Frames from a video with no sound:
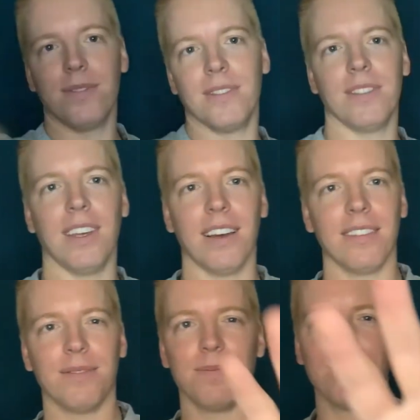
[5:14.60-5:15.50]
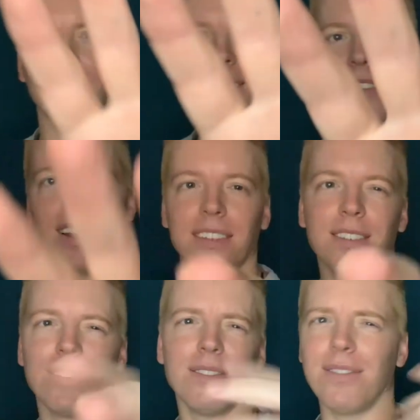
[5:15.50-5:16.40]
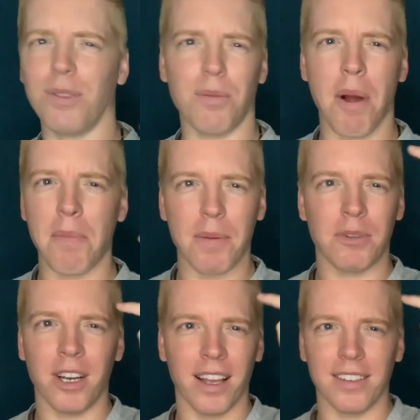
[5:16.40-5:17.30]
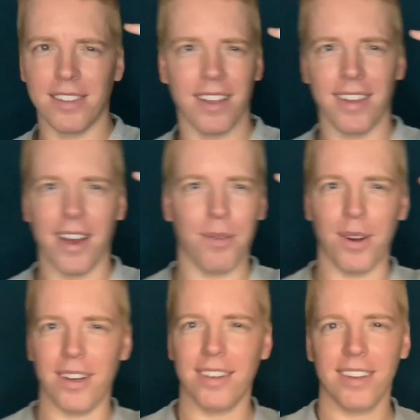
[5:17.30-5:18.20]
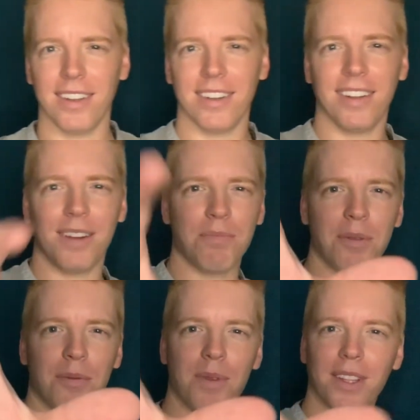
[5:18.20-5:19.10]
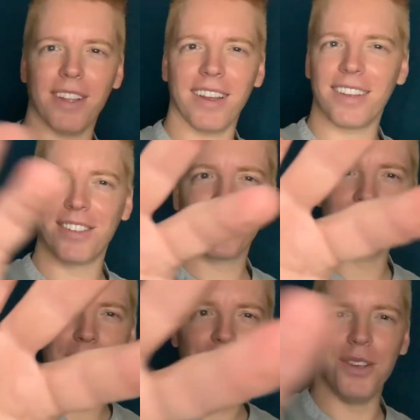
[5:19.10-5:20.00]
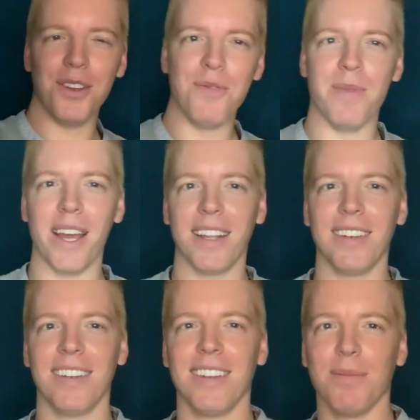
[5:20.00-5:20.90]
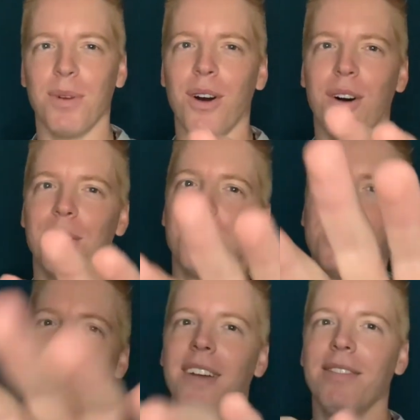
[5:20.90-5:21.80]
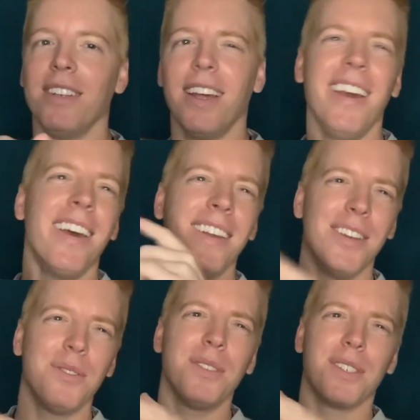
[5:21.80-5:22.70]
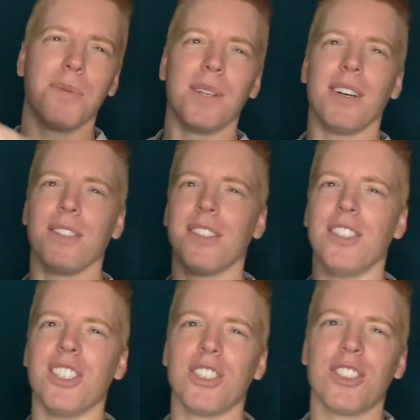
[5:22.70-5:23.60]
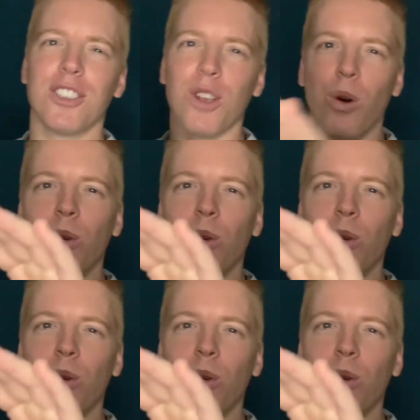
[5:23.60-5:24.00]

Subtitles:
yeah, that's where my memory ends on that one. I remember being like, screw you, man. But also laughing. You know when someone else is just so